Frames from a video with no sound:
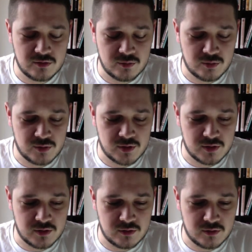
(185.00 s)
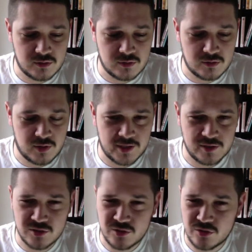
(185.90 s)
what was it? I think it
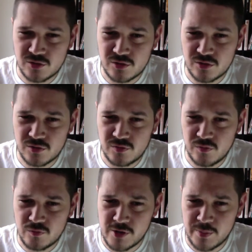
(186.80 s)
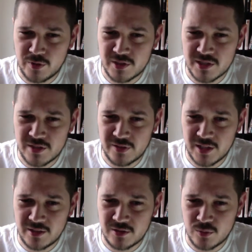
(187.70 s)
was 3.7
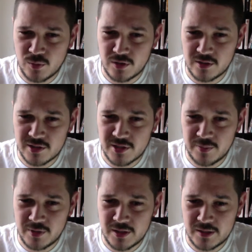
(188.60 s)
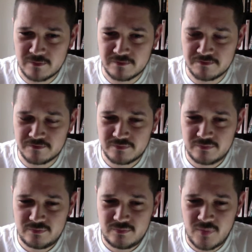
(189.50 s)
litres of water I steeped it in.
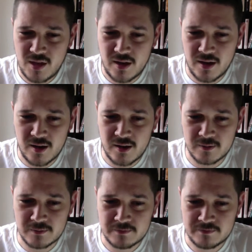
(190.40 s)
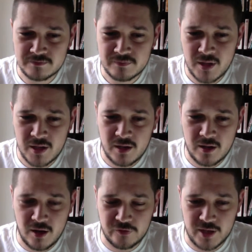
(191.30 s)

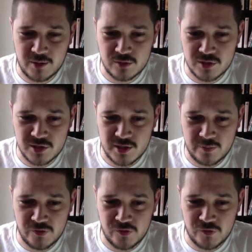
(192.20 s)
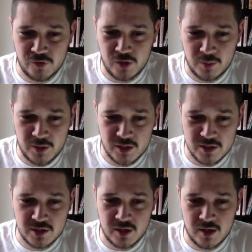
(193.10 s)
After that was steeped for 30
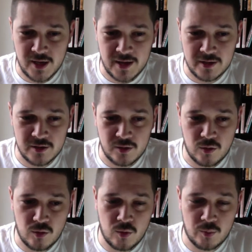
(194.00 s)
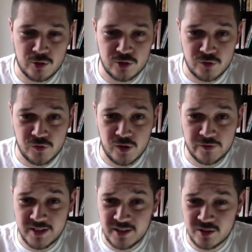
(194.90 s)
minutes, I added 1.25
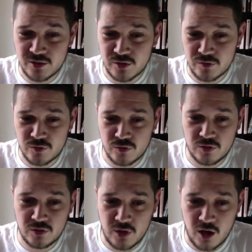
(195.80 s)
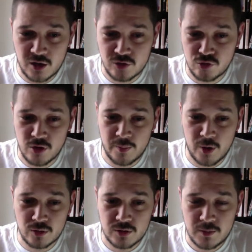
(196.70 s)
kilos of dark dry
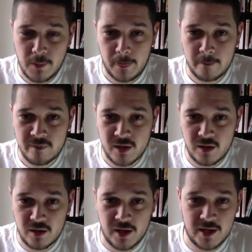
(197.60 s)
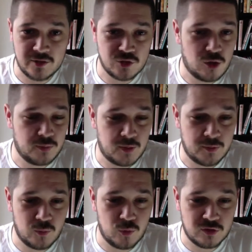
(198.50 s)
malt and topped up
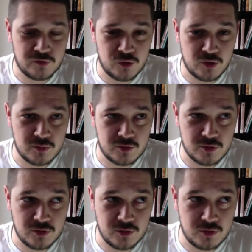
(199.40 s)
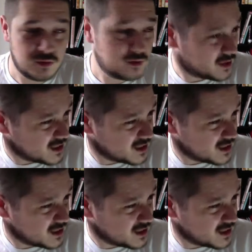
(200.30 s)
the water volume to